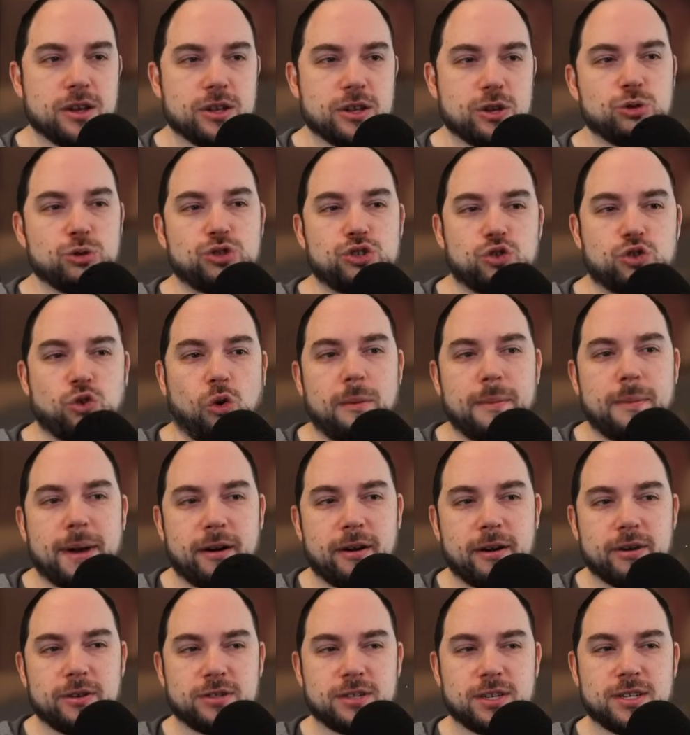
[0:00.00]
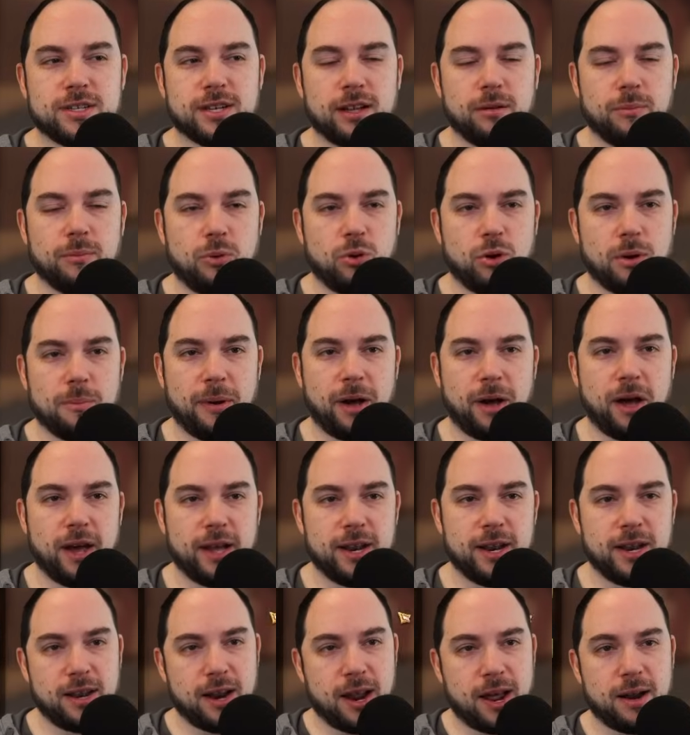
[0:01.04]
use Storm Arrows to teleport
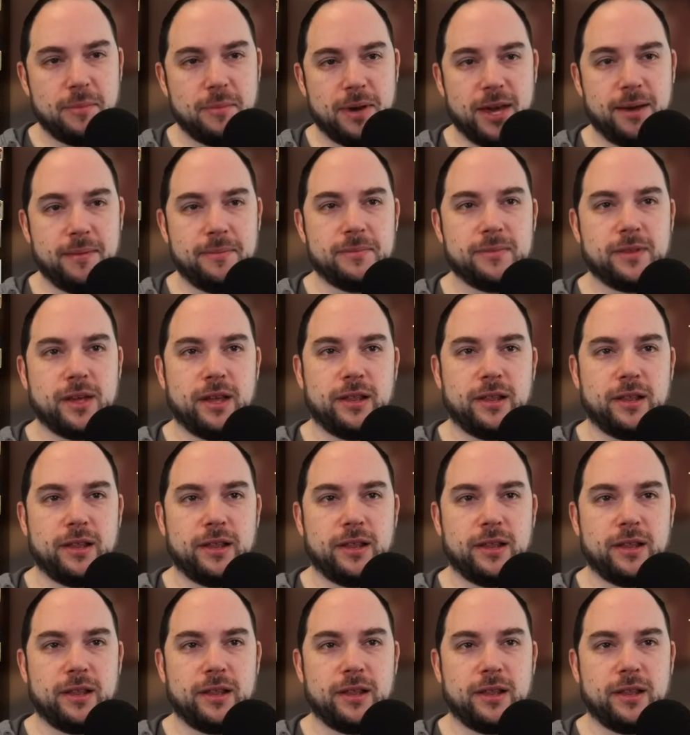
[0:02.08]
behind an enemy